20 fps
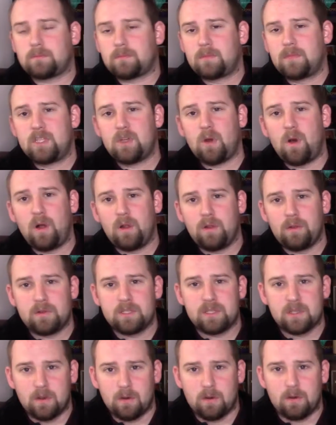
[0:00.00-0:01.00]
So all those
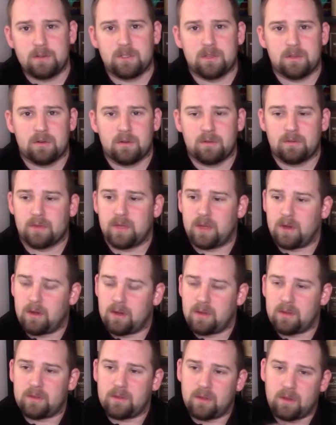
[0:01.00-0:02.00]
scores are, you know,
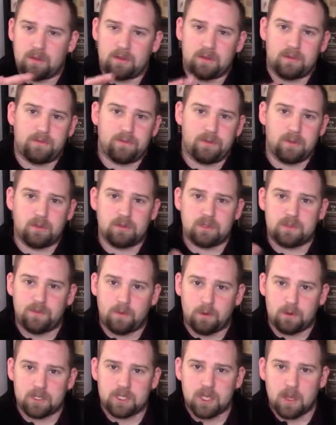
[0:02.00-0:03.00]
uh, for those
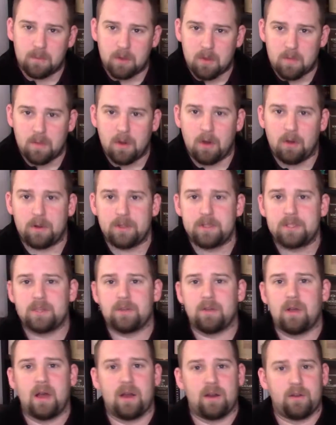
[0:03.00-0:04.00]
four subcomponents
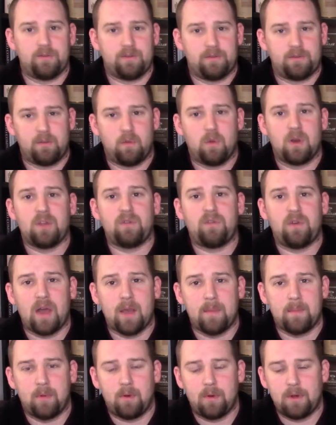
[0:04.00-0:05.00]
are out of
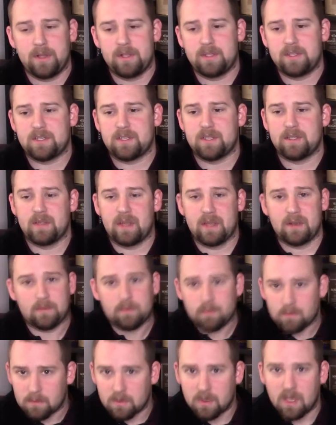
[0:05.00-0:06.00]
25 points, and
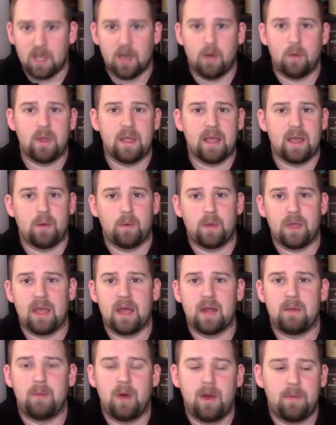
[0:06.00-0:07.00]
then, you know, we add, we
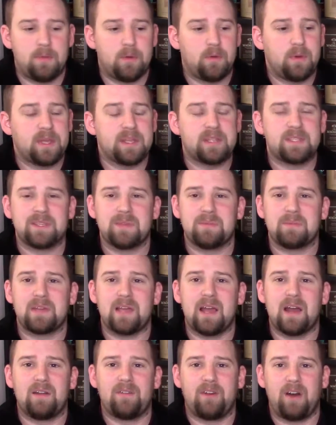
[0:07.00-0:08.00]
add them up and we get something
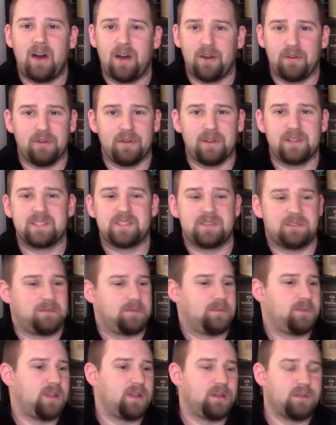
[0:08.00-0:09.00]
out of 100. So,
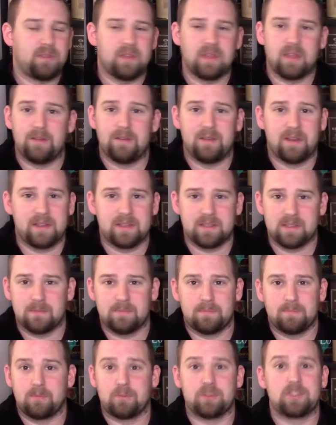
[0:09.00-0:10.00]
you know, think of it as a
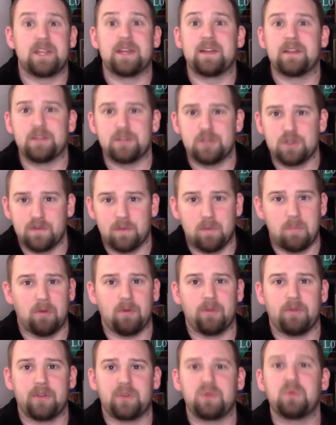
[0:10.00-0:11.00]
percentage of a
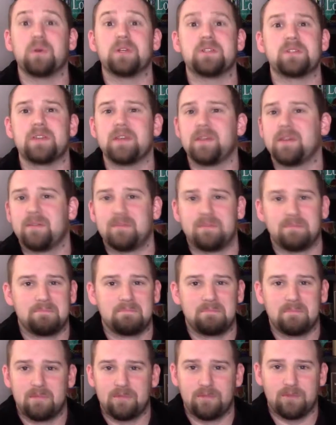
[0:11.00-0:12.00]
perfect whiskey,
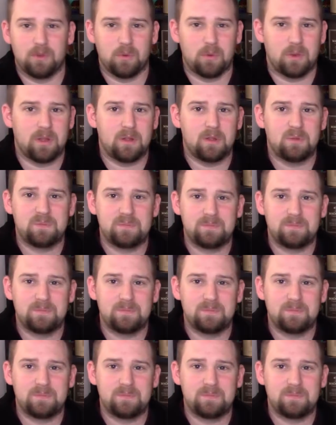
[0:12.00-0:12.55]
if you will.